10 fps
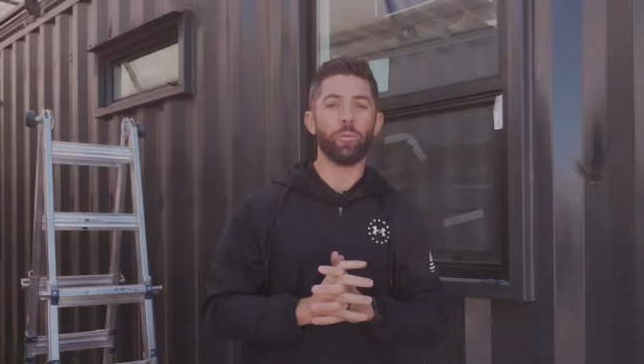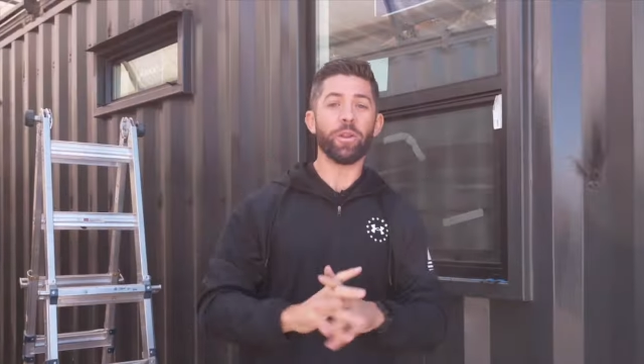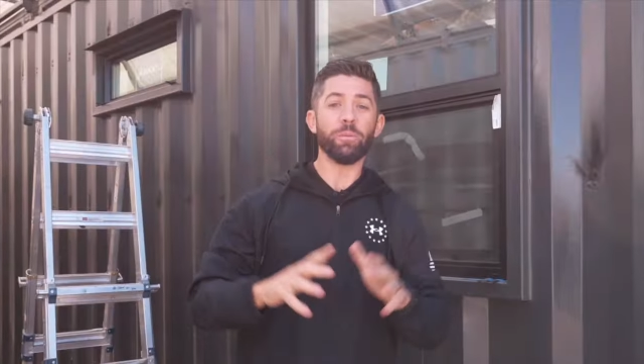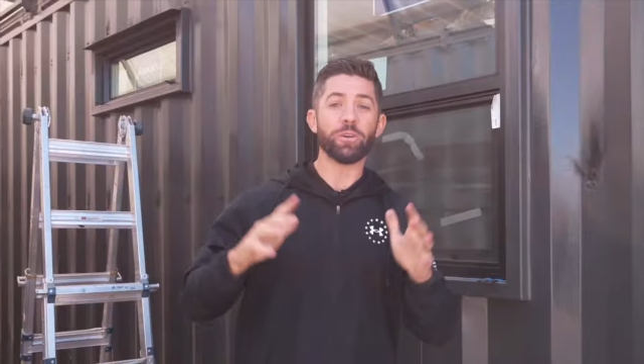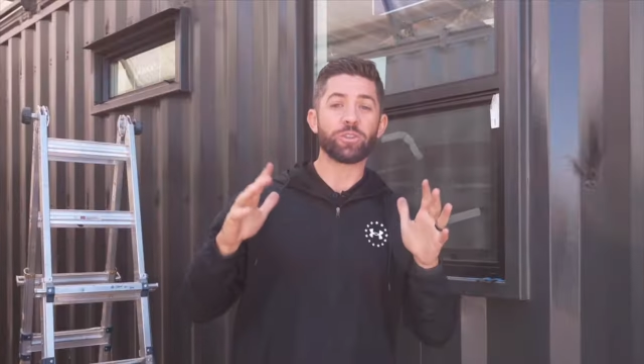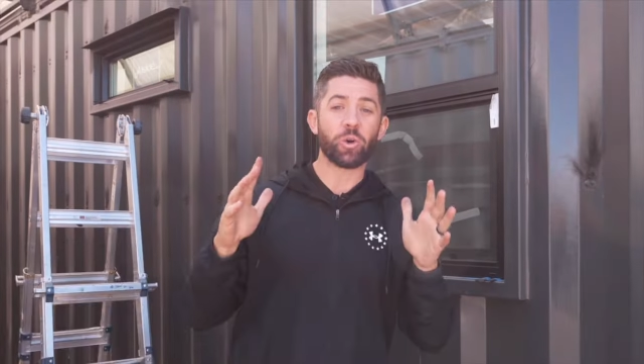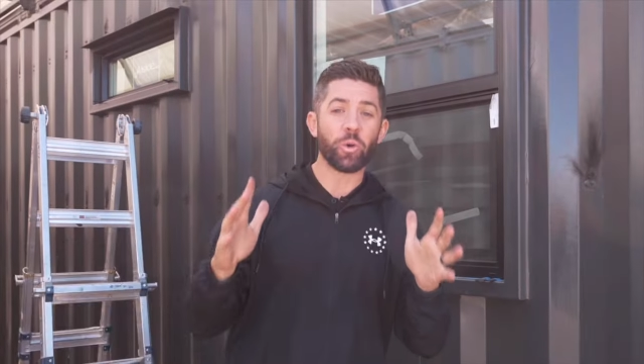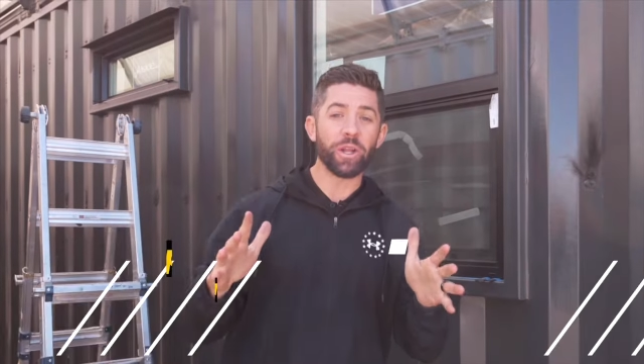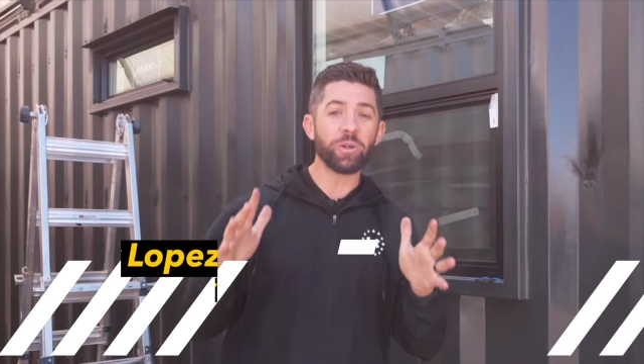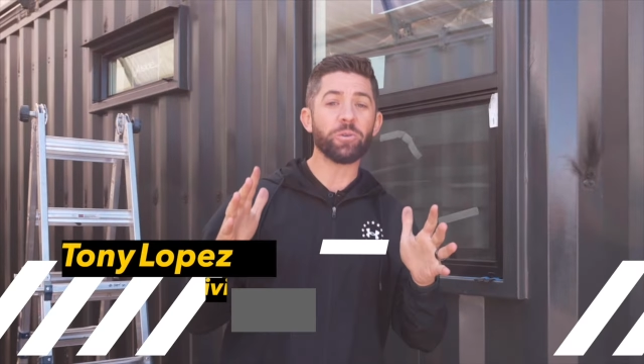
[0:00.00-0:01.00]
One of the most
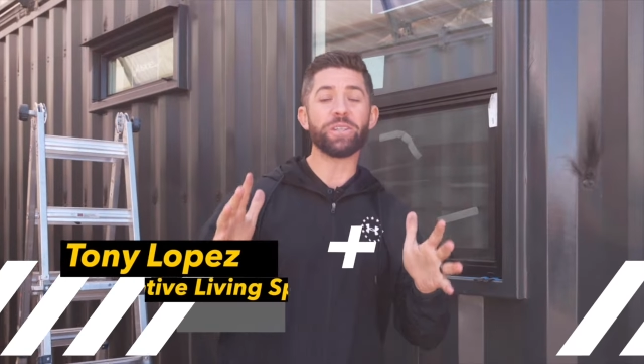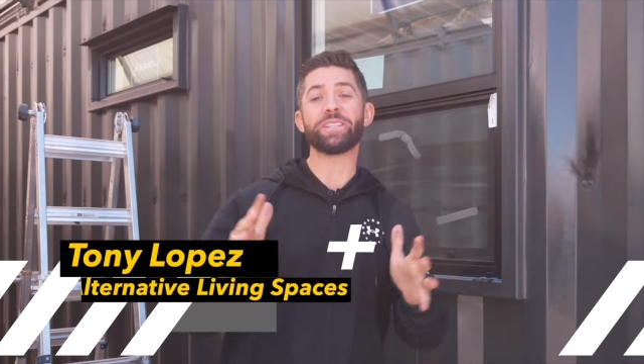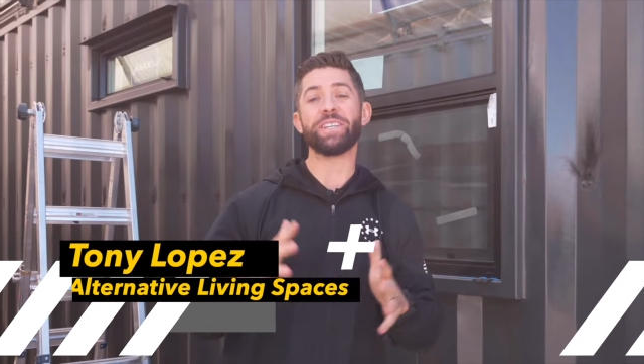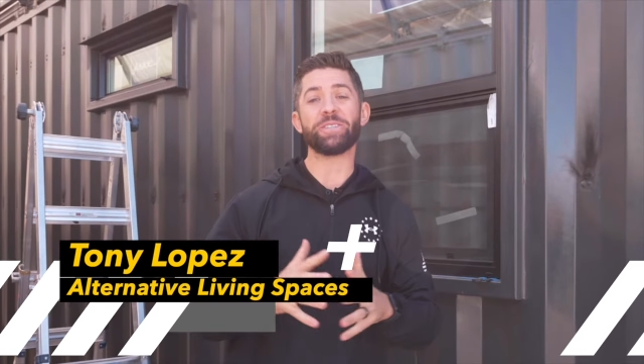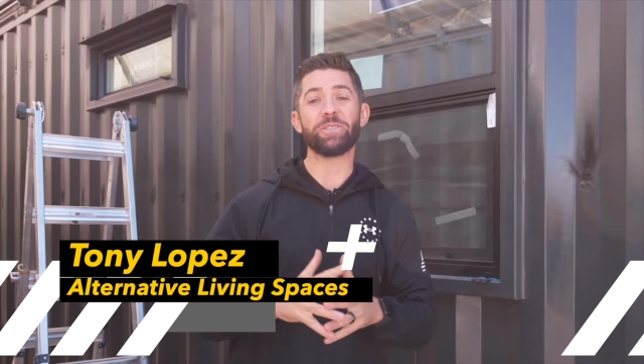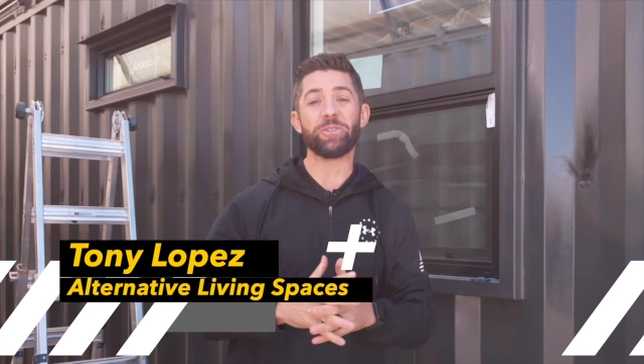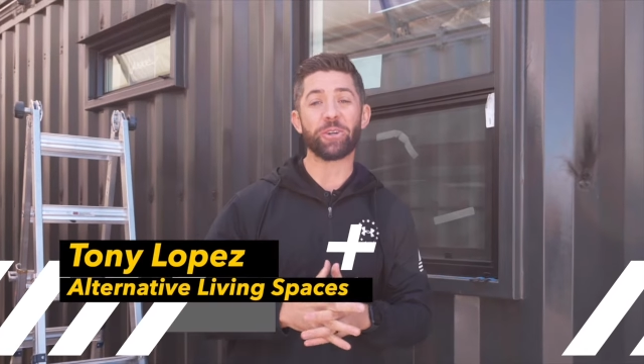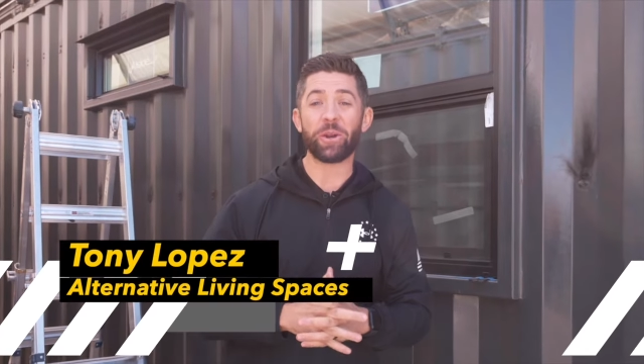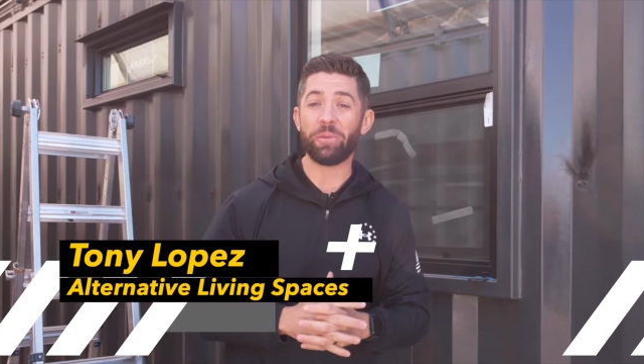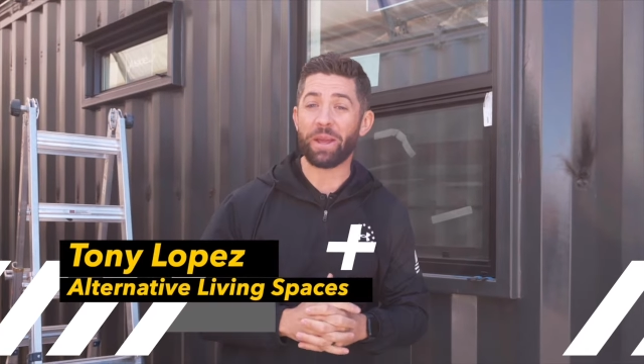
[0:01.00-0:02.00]
critical decisions
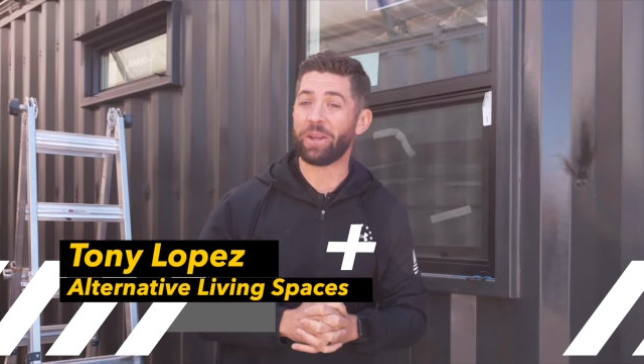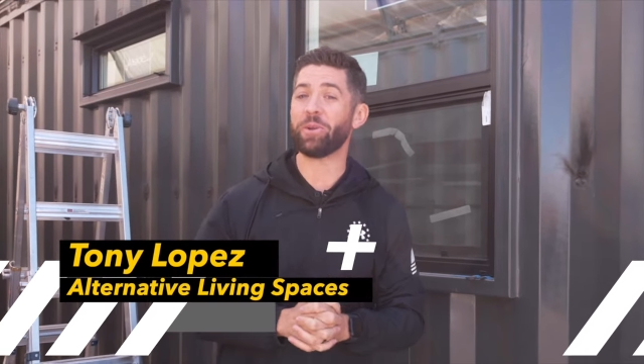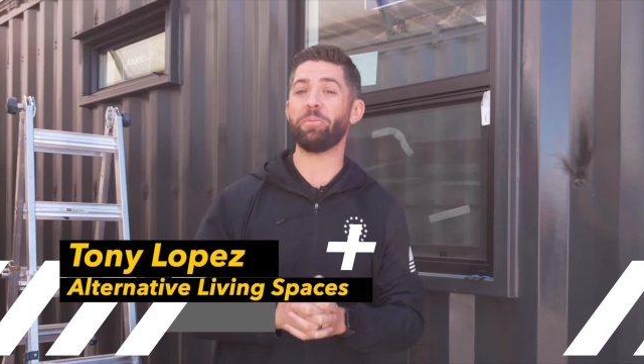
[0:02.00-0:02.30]
you're going to make in